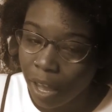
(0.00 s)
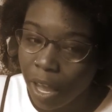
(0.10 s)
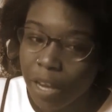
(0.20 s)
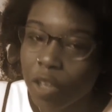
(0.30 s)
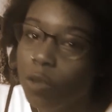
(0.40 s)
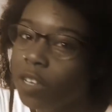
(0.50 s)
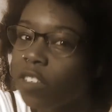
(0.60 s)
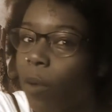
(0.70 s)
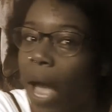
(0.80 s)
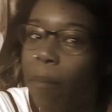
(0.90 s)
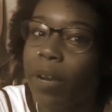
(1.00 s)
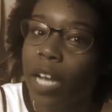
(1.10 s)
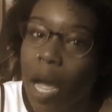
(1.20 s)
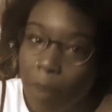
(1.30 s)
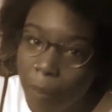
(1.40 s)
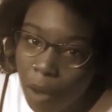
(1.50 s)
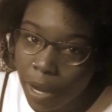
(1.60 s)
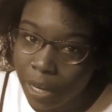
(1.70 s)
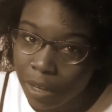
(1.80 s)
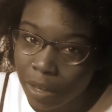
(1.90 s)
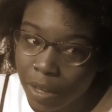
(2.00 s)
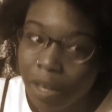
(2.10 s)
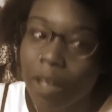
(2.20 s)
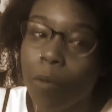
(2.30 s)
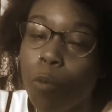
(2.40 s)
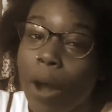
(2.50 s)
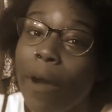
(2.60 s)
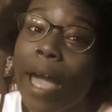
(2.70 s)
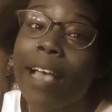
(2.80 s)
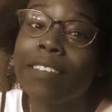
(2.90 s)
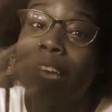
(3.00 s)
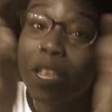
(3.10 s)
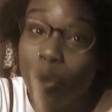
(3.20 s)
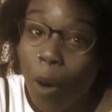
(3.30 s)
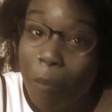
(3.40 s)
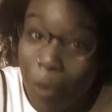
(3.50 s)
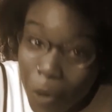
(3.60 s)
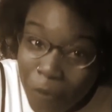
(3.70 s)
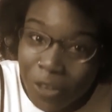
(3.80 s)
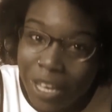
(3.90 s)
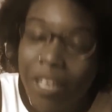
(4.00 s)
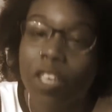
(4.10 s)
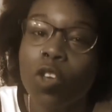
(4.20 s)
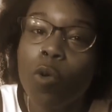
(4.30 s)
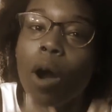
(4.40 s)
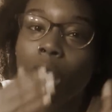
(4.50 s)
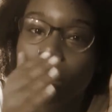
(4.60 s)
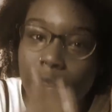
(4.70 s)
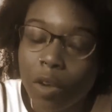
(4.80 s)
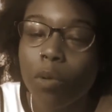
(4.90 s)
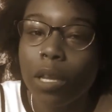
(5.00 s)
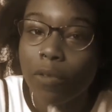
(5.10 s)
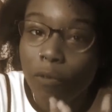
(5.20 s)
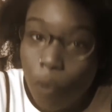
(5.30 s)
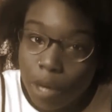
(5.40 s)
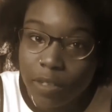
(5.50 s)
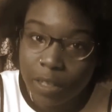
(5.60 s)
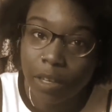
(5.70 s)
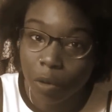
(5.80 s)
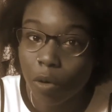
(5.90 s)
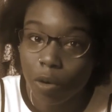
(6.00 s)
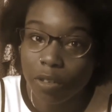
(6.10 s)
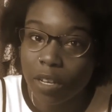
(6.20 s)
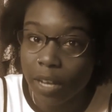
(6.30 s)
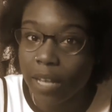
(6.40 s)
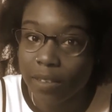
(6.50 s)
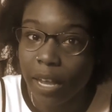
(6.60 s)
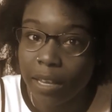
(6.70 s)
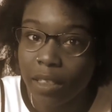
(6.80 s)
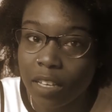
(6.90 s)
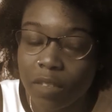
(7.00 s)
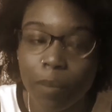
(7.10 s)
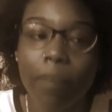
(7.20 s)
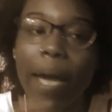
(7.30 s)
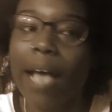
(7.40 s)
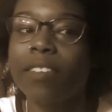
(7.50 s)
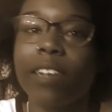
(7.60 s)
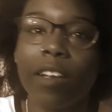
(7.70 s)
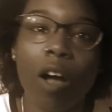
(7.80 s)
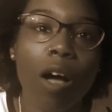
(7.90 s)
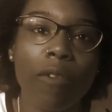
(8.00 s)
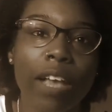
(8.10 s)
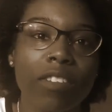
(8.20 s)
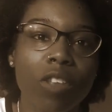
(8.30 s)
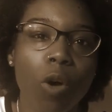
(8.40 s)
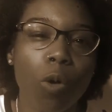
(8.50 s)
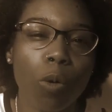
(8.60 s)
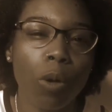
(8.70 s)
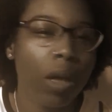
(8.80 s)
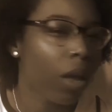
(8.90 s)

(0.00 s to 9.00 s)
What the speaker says: And you just so happen to come upon it. Whereas in your movie, you are literally forcing little girls to dance like this, but passing it off as though